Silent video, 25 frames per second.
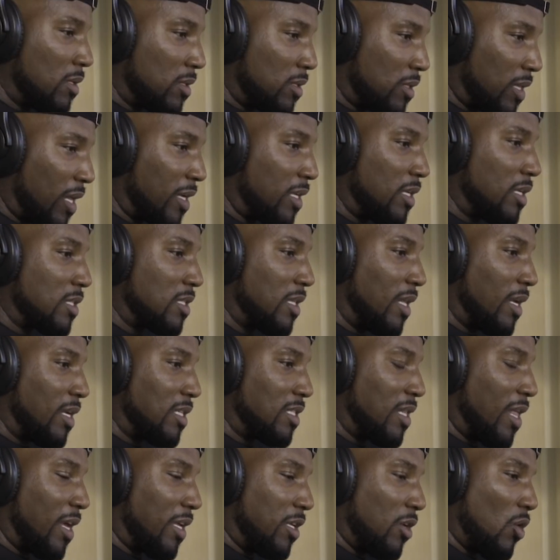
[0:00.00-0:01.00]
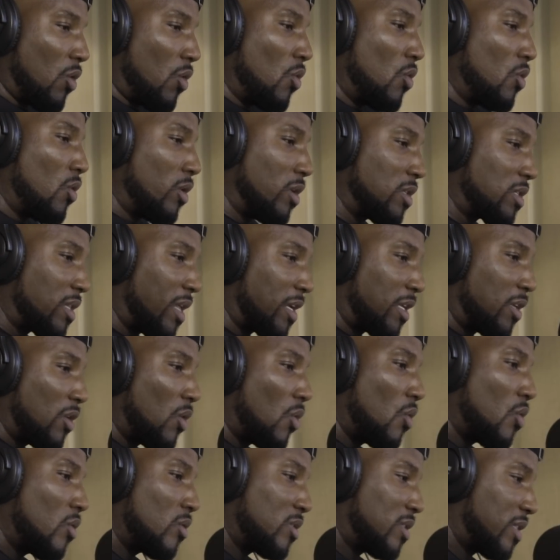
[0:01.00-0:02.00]
It's like your
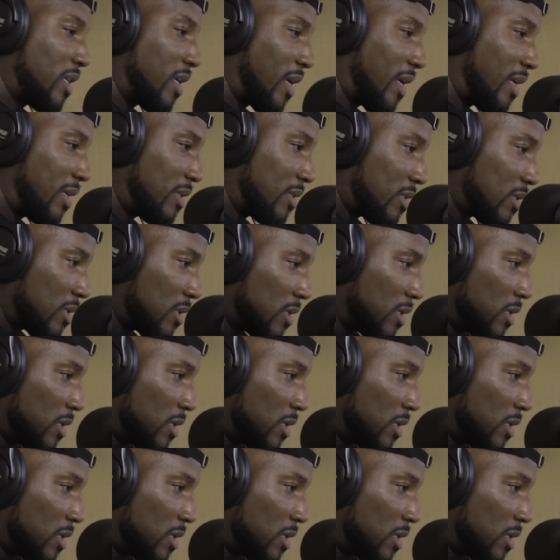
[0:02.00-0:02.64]
oil change.